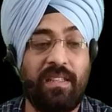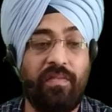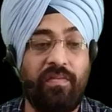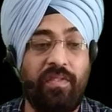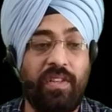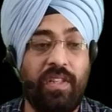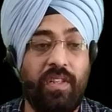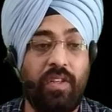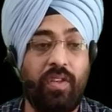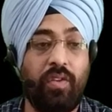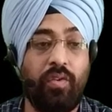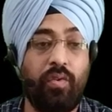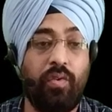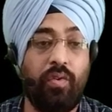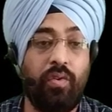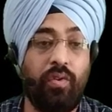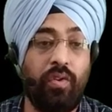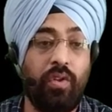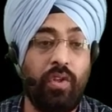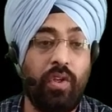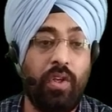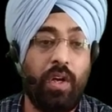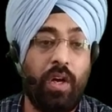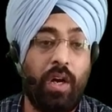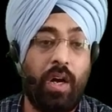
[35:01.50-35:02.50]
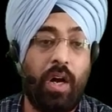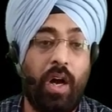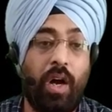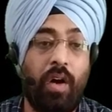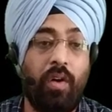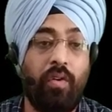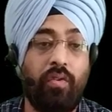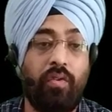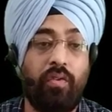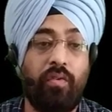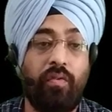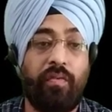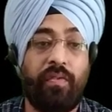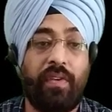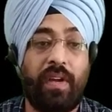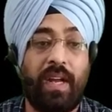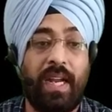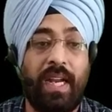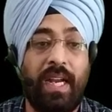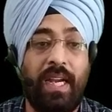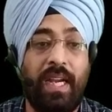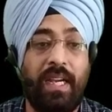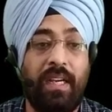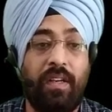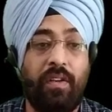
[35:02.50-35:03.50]
with you how to
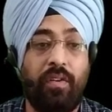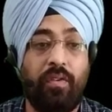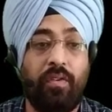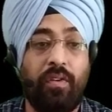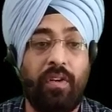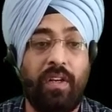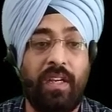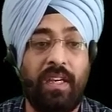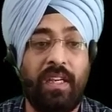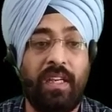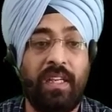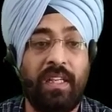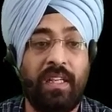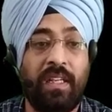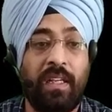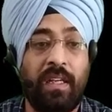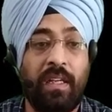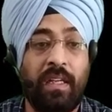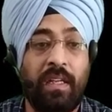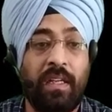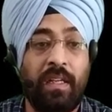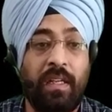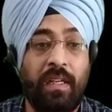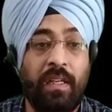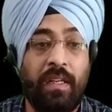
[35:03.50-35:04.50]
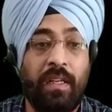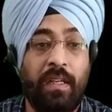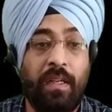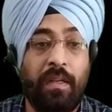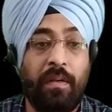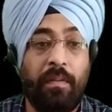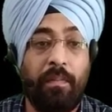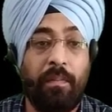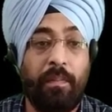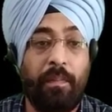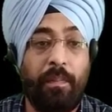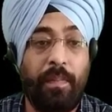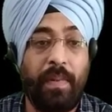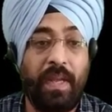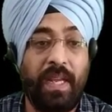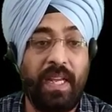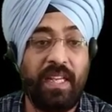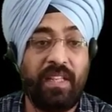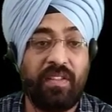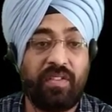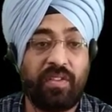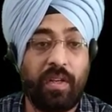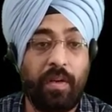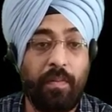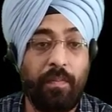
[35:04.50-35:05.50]
find your
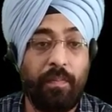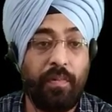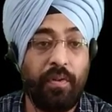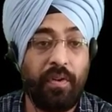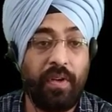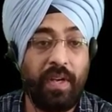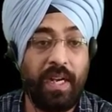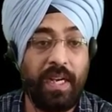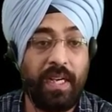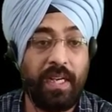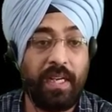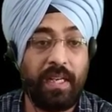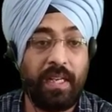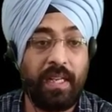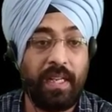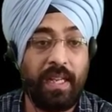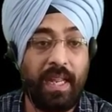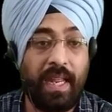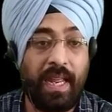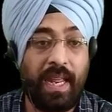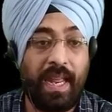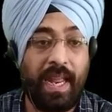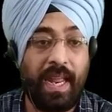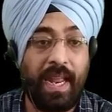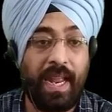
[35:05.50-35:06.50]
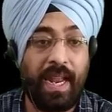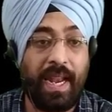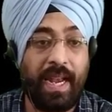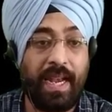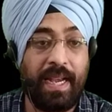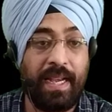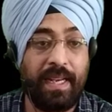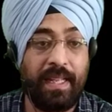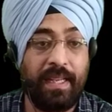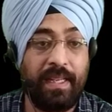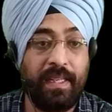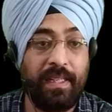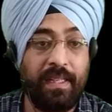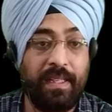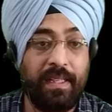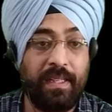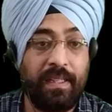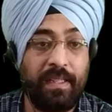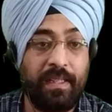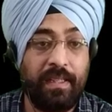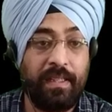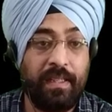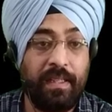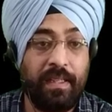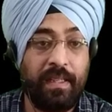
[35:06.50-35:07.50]
base component and
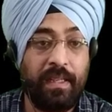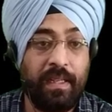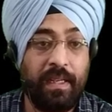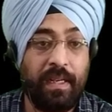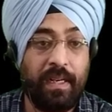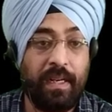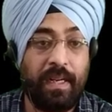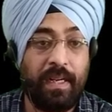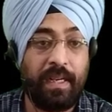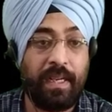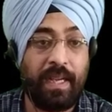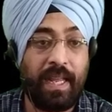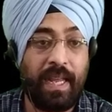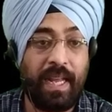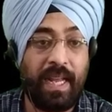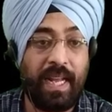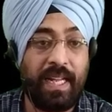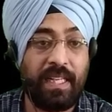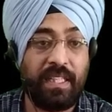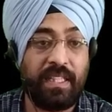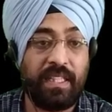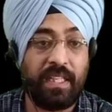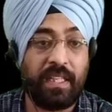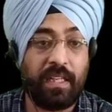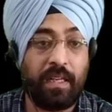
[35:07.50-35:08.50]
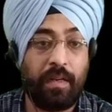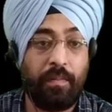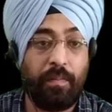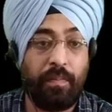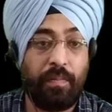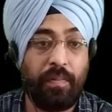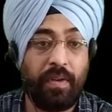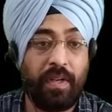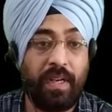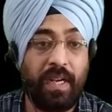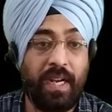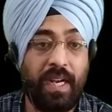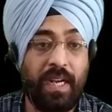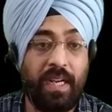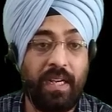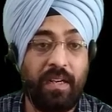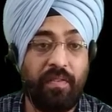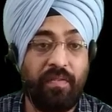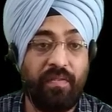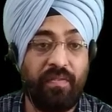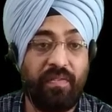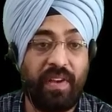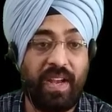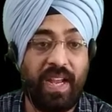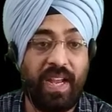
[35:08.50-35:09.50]
attached component
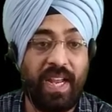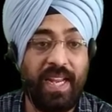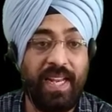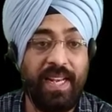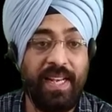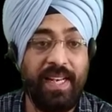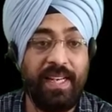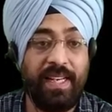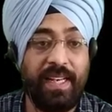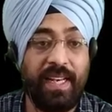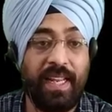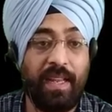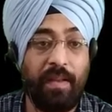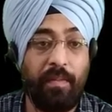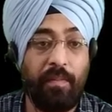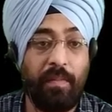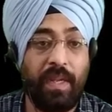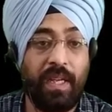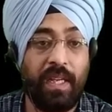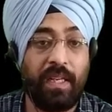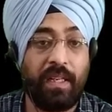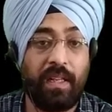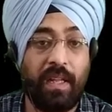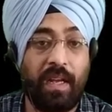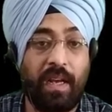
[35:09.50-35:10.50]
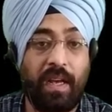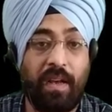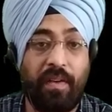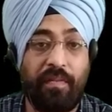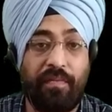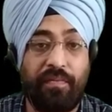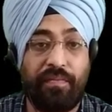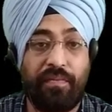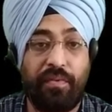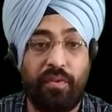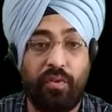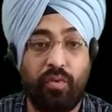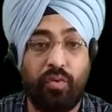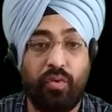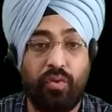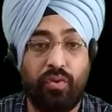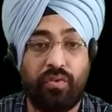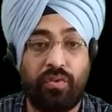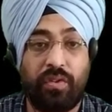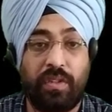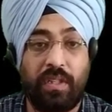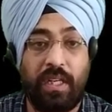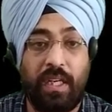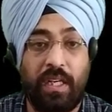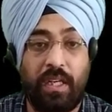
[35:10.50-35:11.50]
while naming the
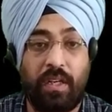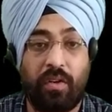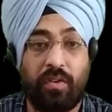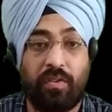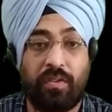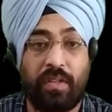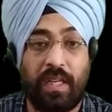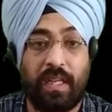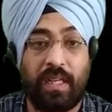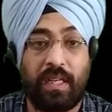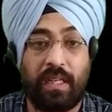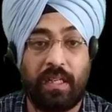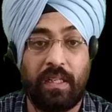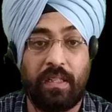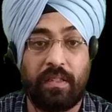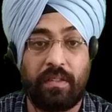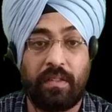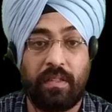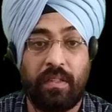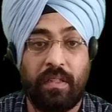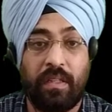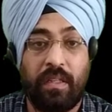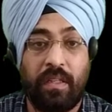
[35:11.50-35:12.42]
fused heterocycles.